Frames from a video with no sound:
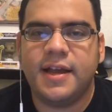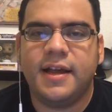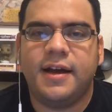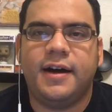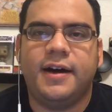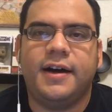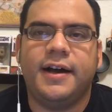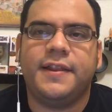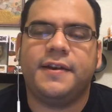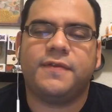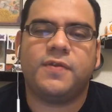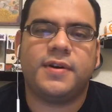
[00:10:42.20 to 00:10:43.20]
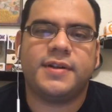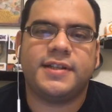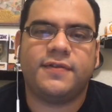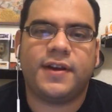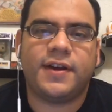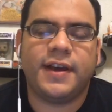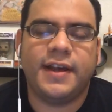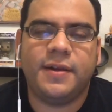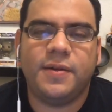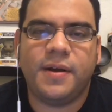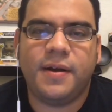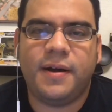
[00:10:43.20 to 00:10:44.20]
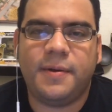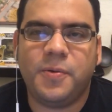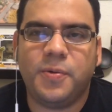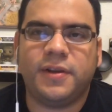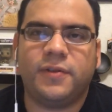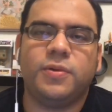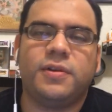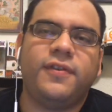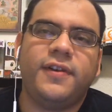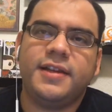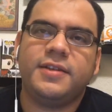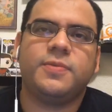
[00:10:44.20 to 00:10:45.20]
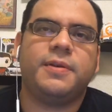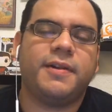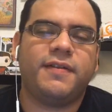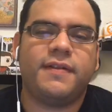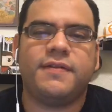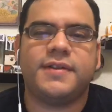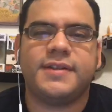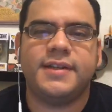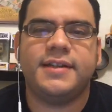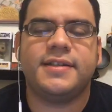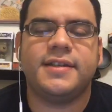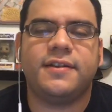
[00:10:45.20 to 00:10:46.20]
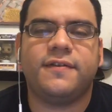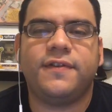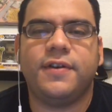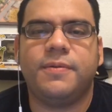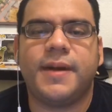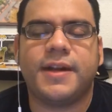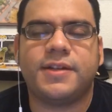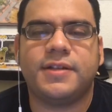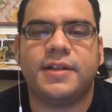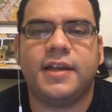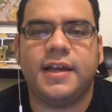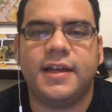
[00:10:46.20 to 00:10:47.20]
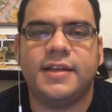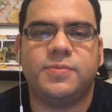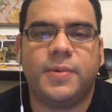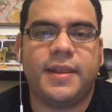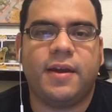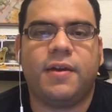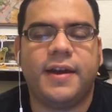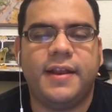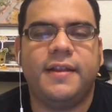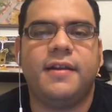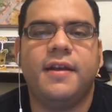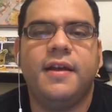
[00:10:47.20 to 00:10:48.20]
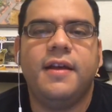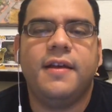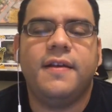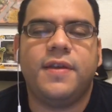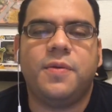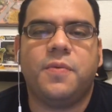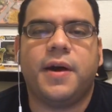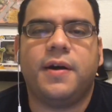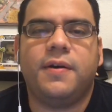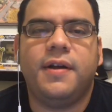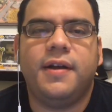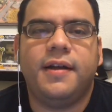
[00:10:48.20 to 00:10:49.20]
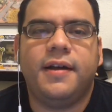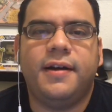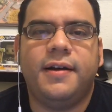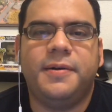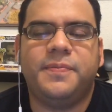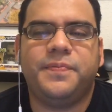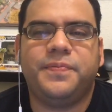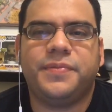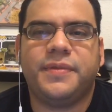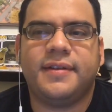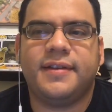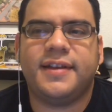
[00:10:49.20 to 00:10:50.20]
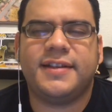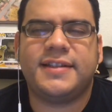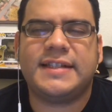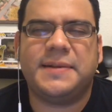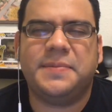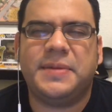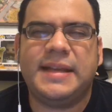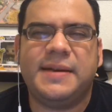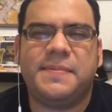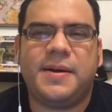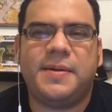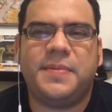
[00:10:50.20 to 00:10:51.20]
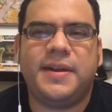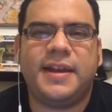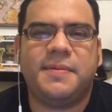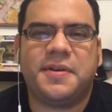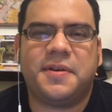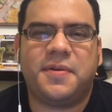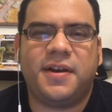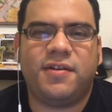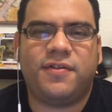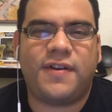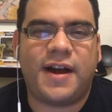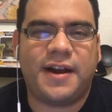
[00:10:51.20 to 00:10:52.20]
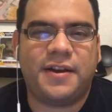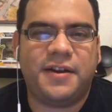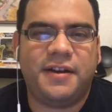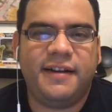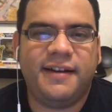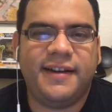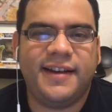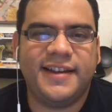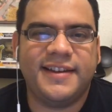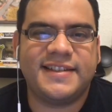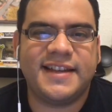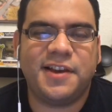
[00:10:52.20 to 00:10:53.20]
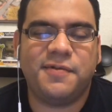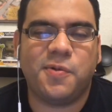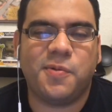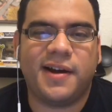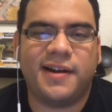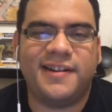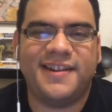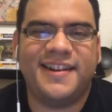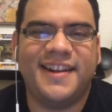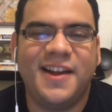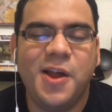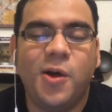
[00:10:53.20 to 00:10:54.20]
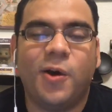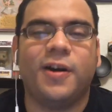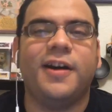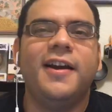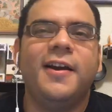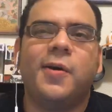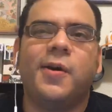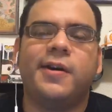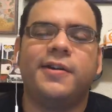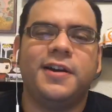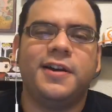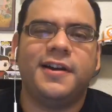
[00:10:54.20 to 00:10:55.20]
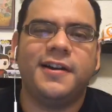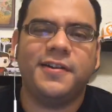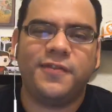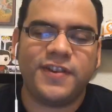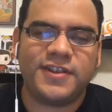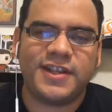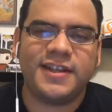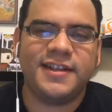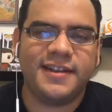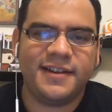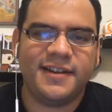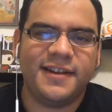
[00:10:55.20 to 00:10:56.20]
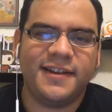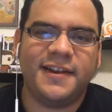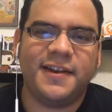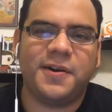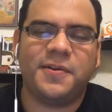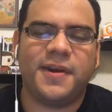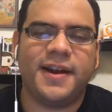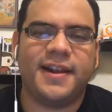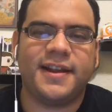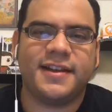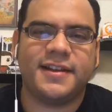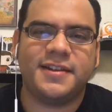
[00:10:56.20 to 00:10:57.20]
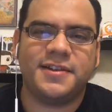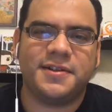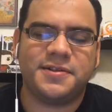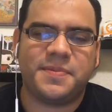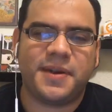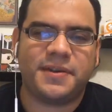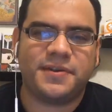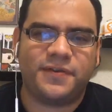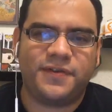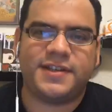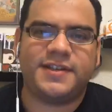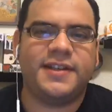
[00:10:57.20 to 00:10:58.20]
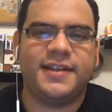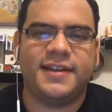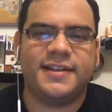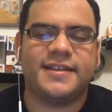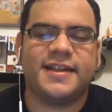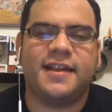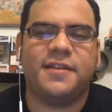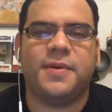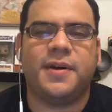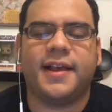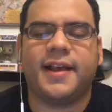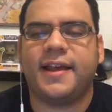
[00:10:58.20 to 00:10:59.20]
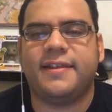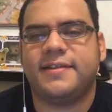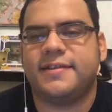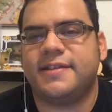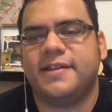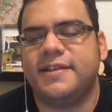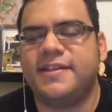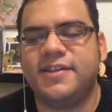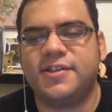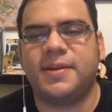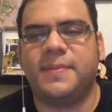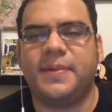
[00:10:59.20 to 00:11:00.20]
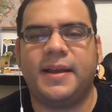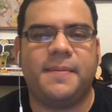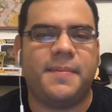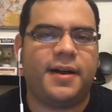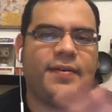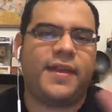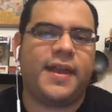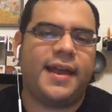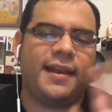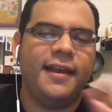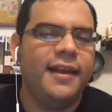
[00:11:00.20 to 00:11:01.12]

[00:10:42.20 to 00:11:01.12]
And then, of course, at the very end, what's funny is one of my favorite scenes in the film actually is when they are in the well. Something about being able to create a fire inside of a well, or fishing. You know, right? Like, you know, Geppetto's fishing inside of the well. Like, it's just something about that